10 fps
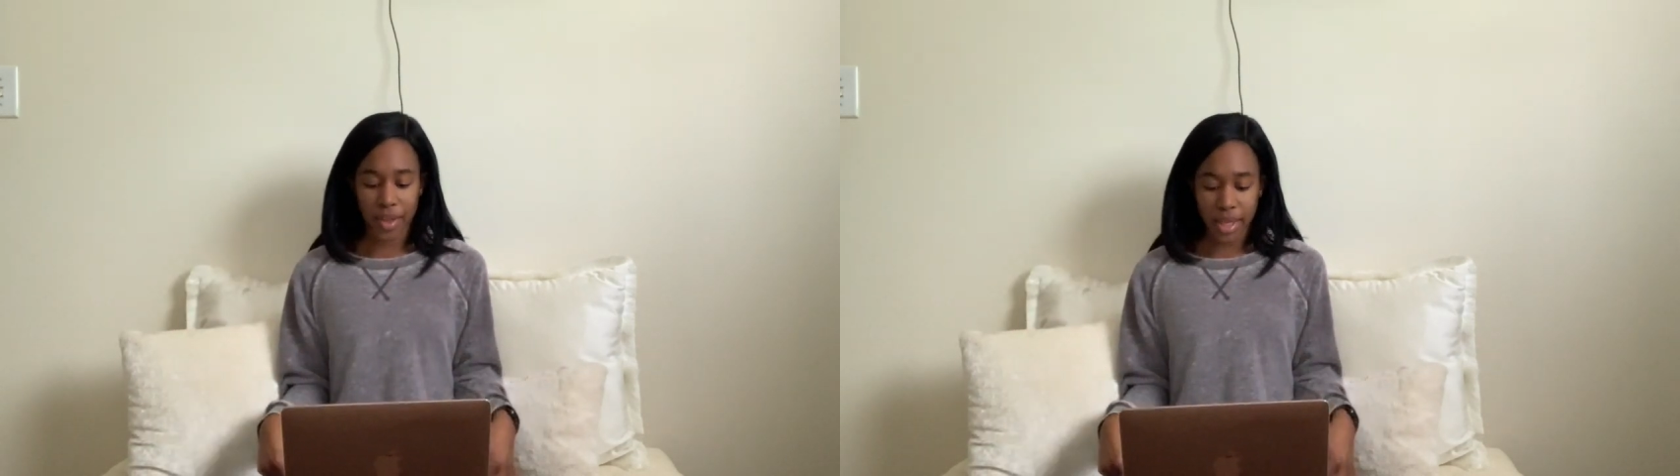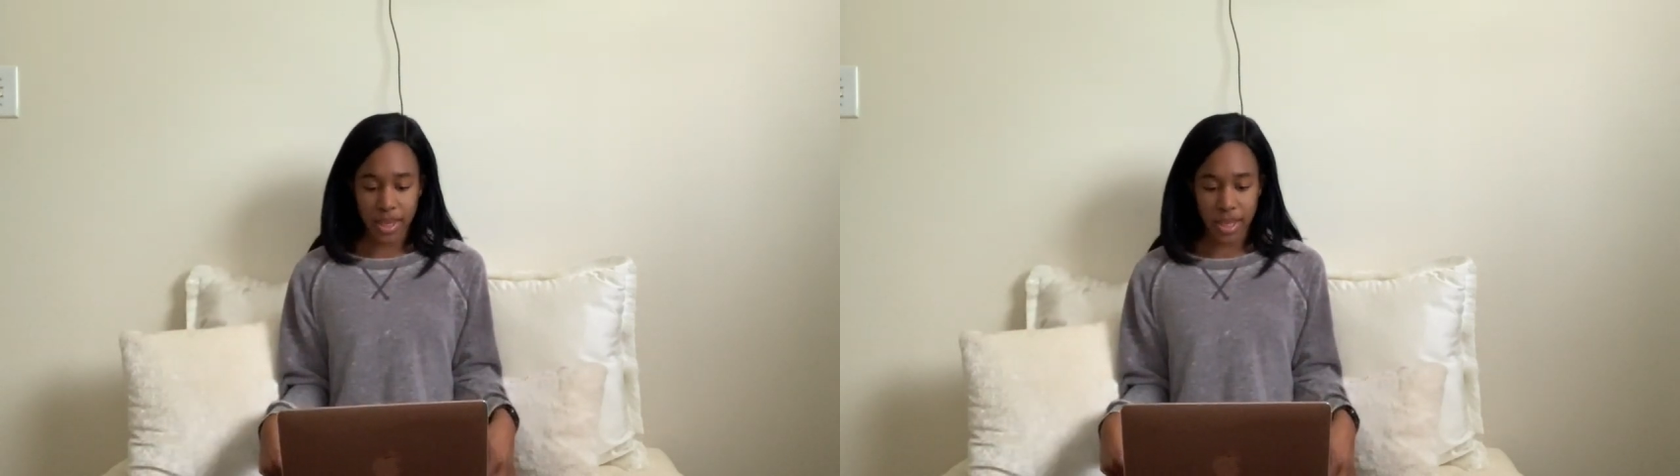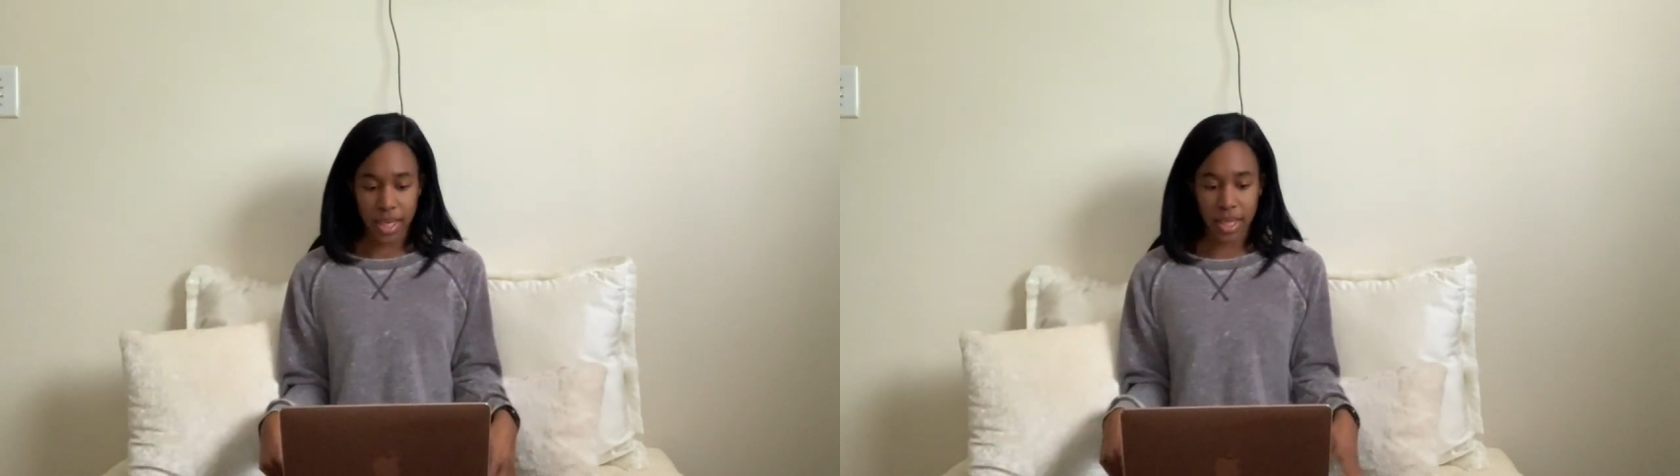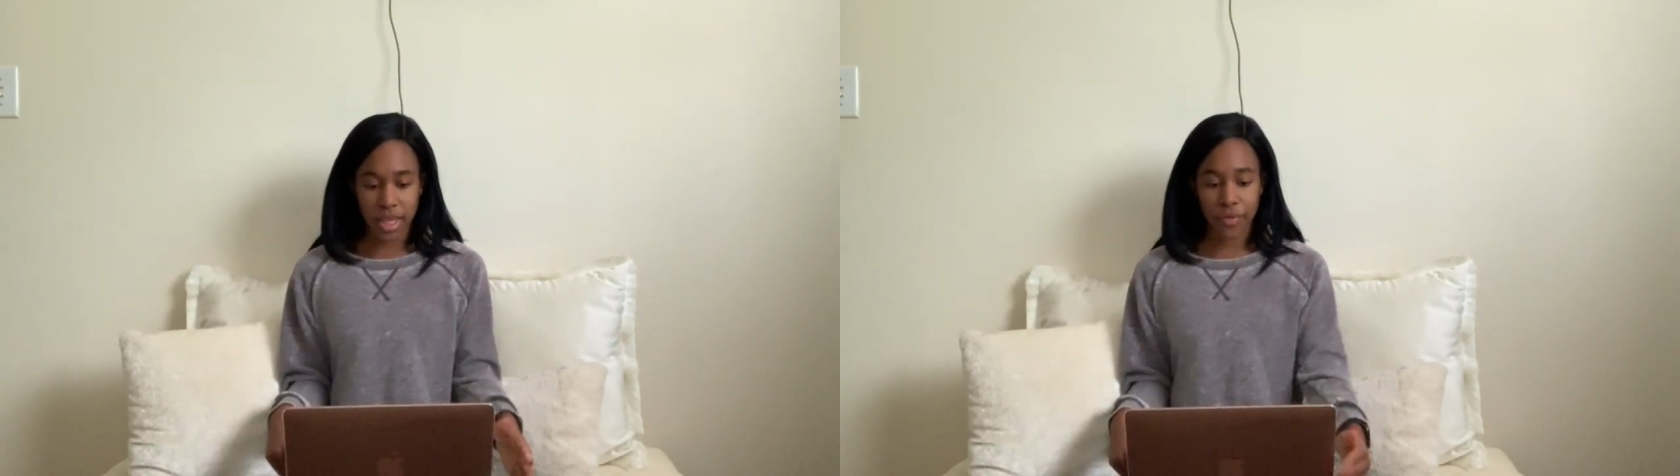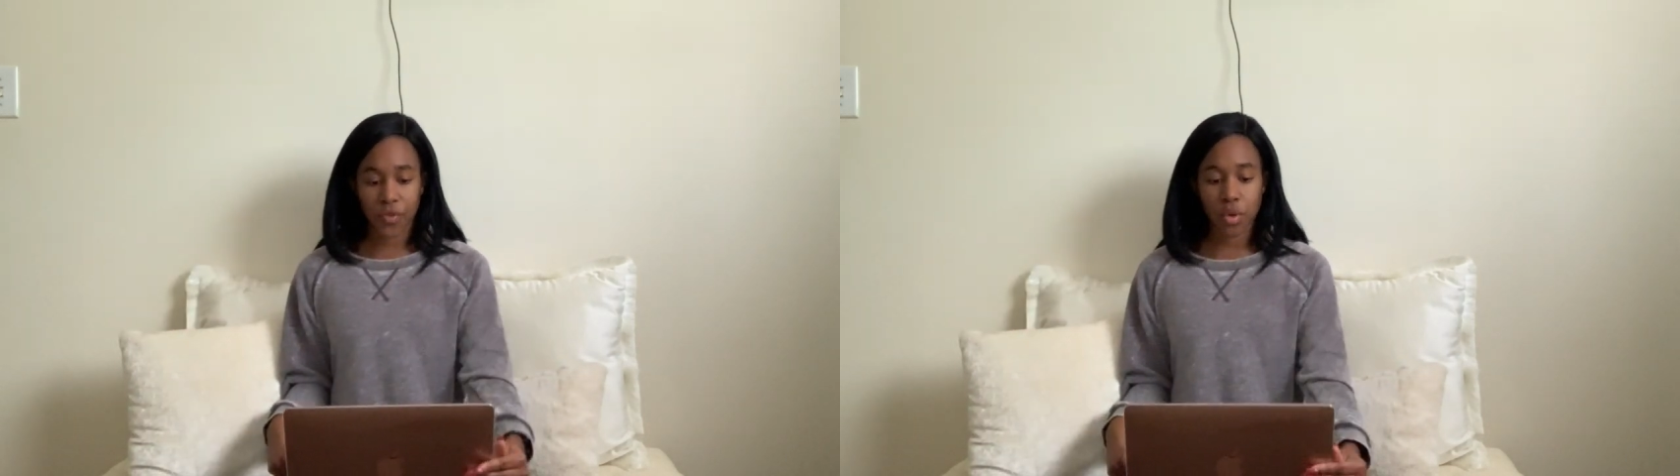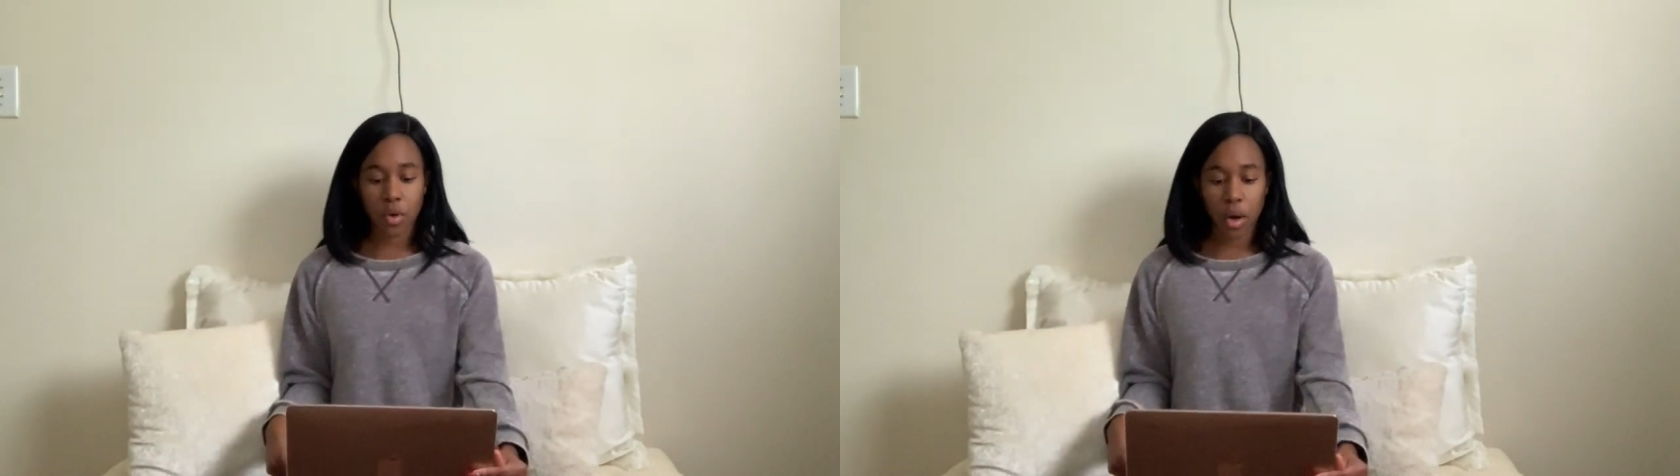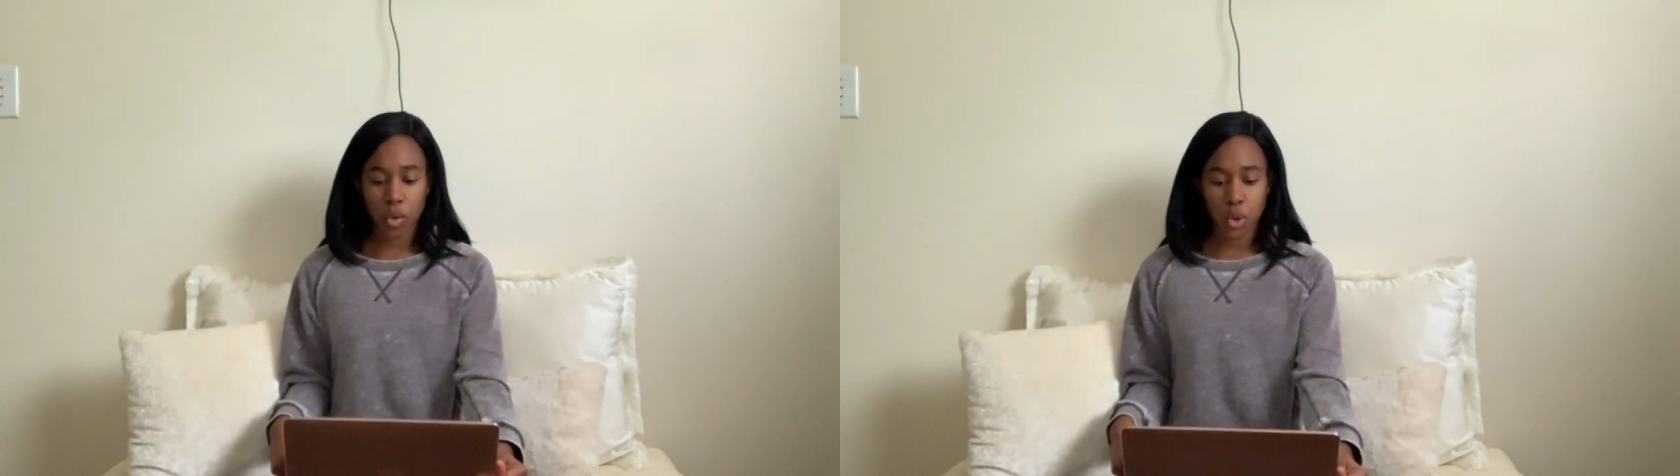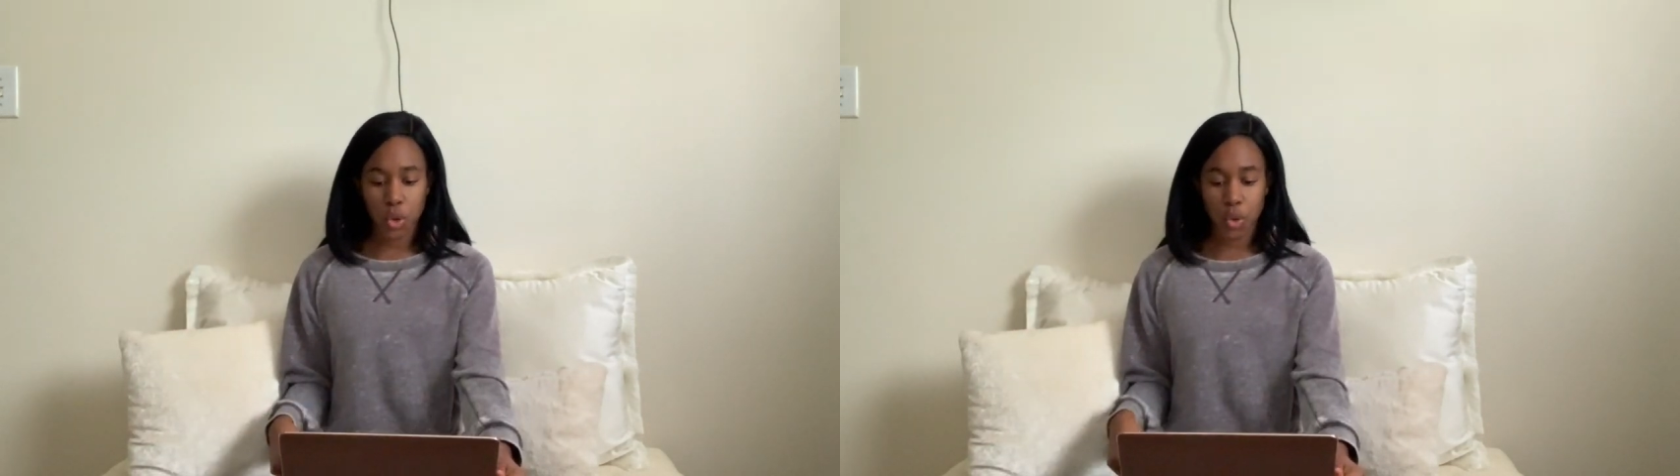this is if you go